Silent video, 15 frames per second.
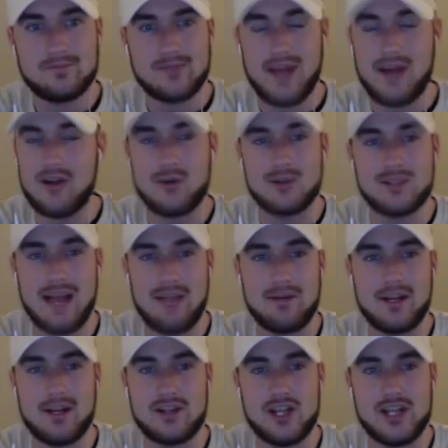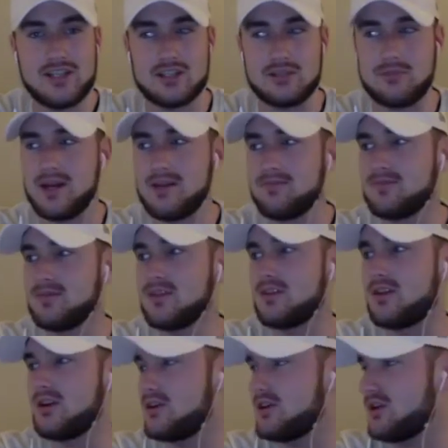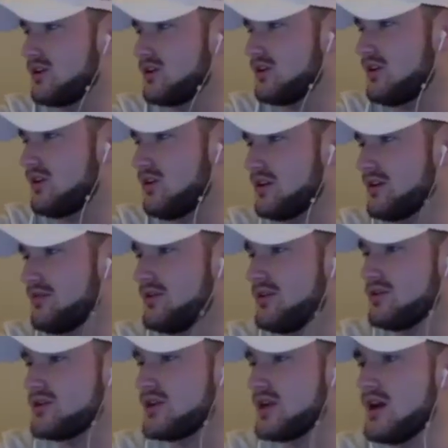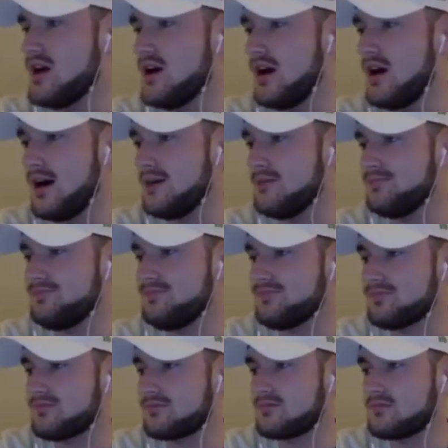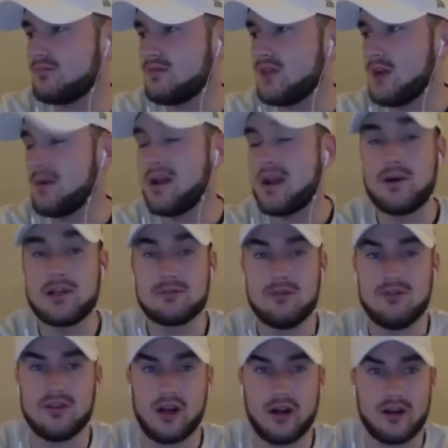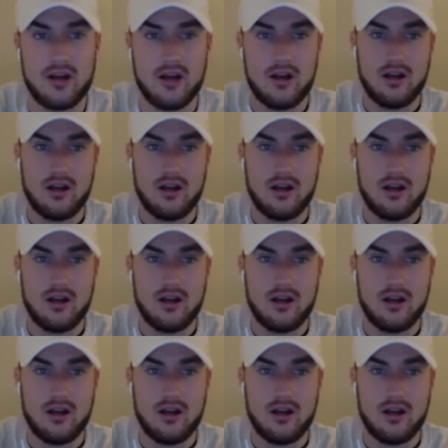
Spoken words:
I don't know what's happening to Cheez-Its, man. They're all confused. But anyways, moving on.